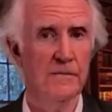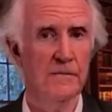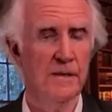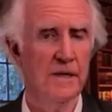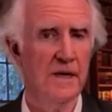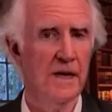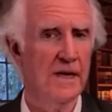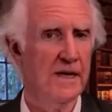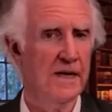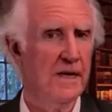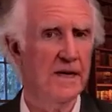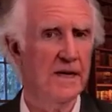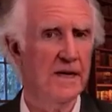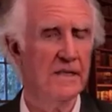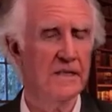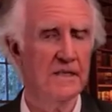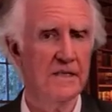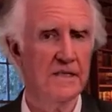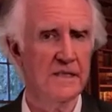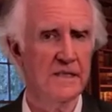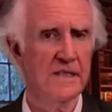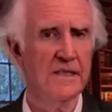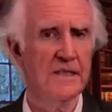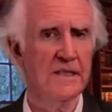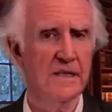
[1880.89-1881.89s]
But I could
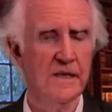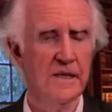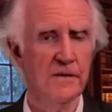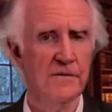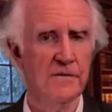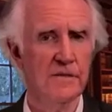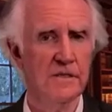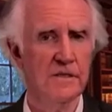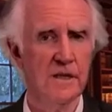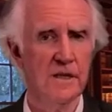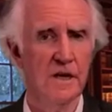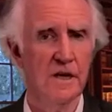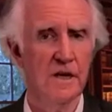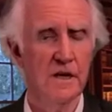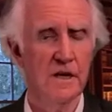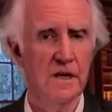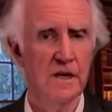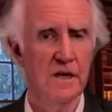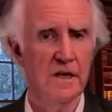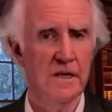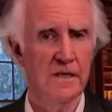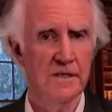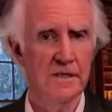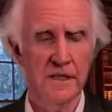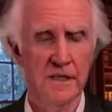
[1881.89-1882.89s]
see that
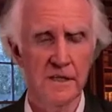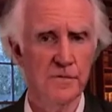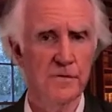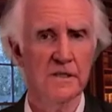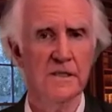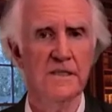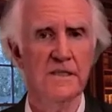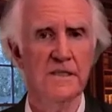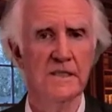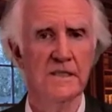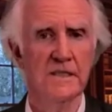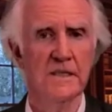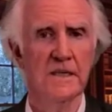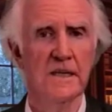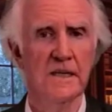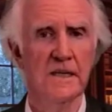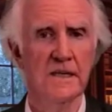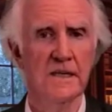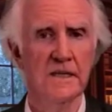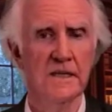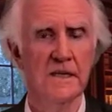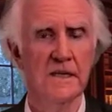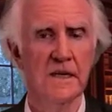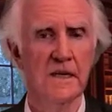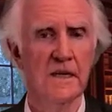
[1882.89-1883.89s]
this was his
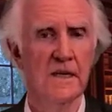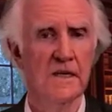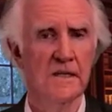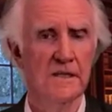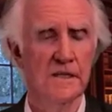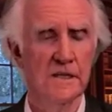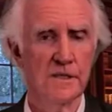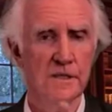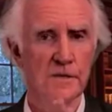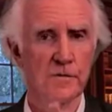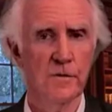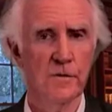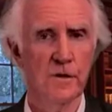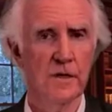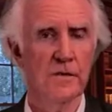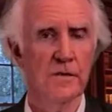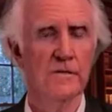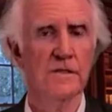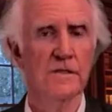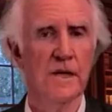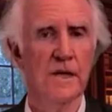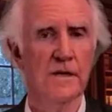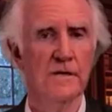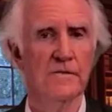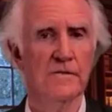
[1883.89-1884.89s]
gig. This is what he
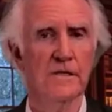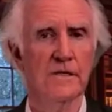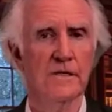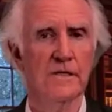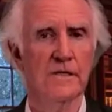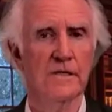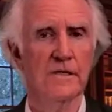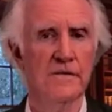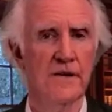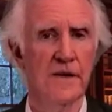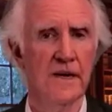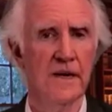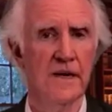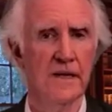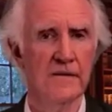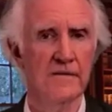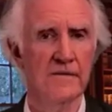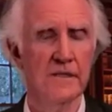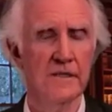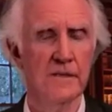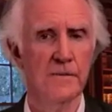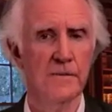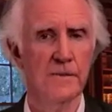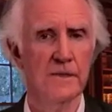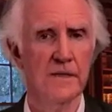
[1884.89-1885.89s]
was going to achieve out of
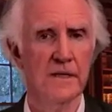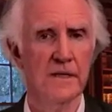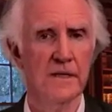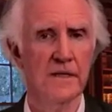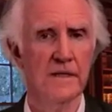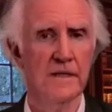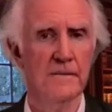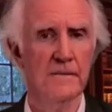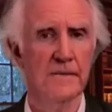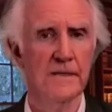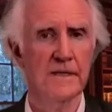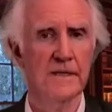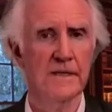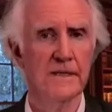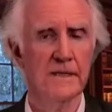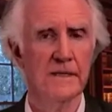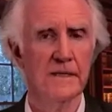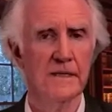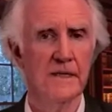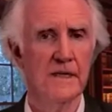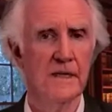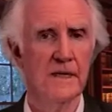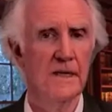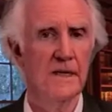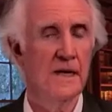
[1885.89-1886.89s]
this particular
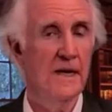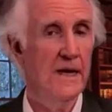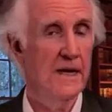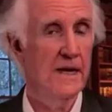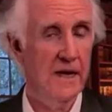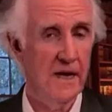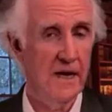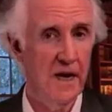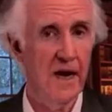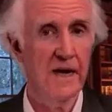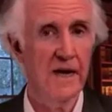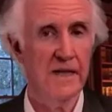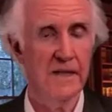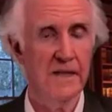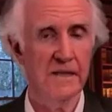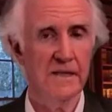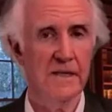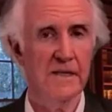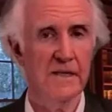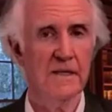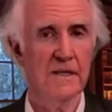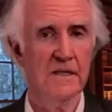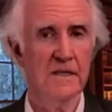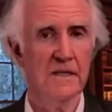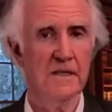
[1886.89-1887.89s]
meeting. And I
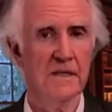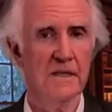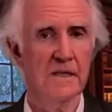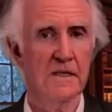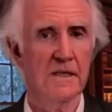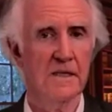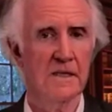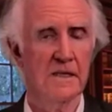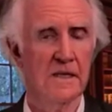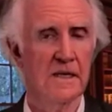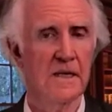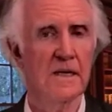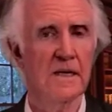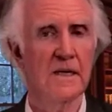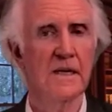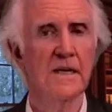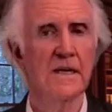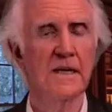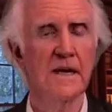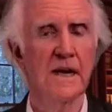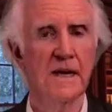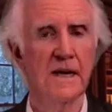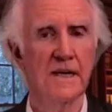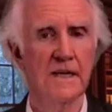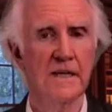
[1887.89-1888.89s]
think he
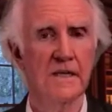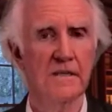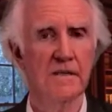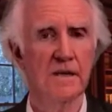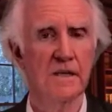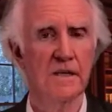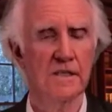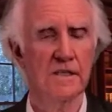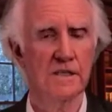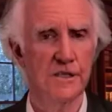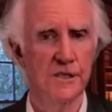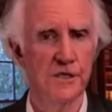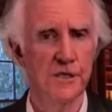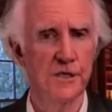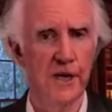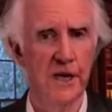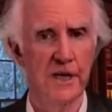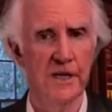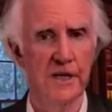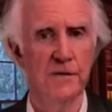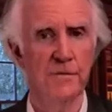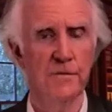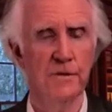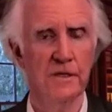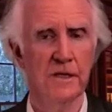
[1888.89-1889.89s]
had a
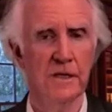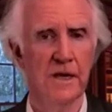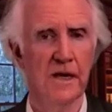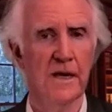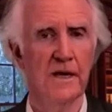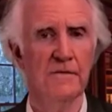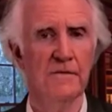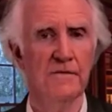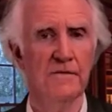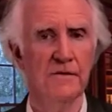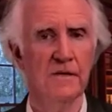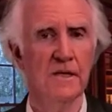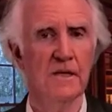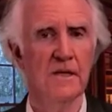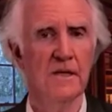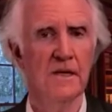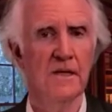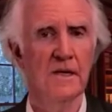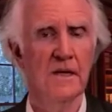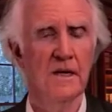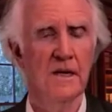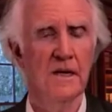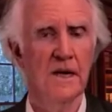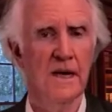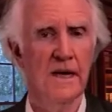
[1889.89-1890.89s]
genuine love
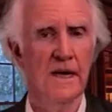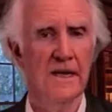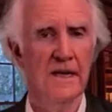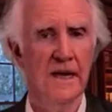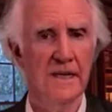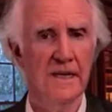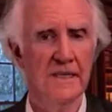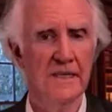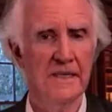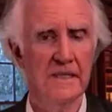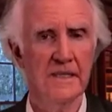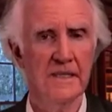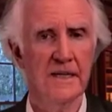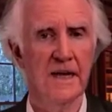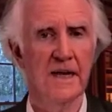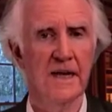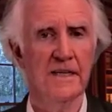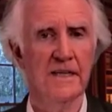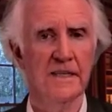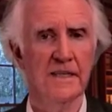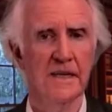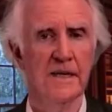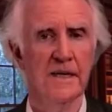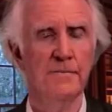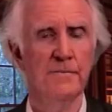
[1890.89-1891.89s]
and
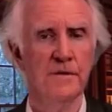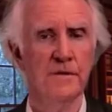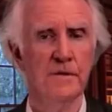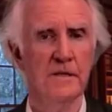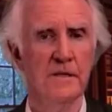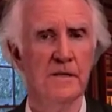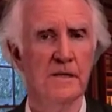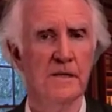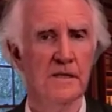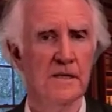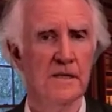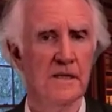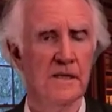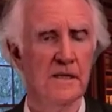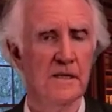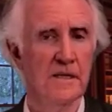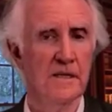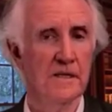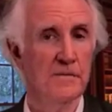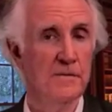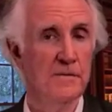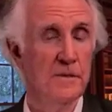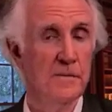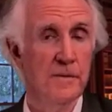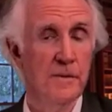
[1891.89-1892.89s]
understanding and empathy
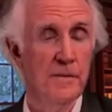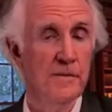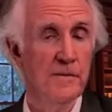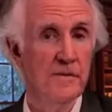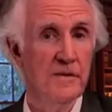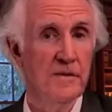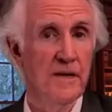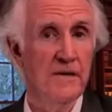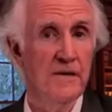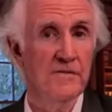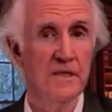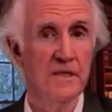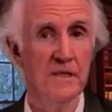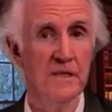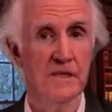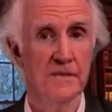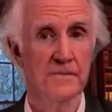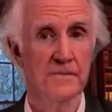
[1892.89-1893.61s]
with the people of Africa.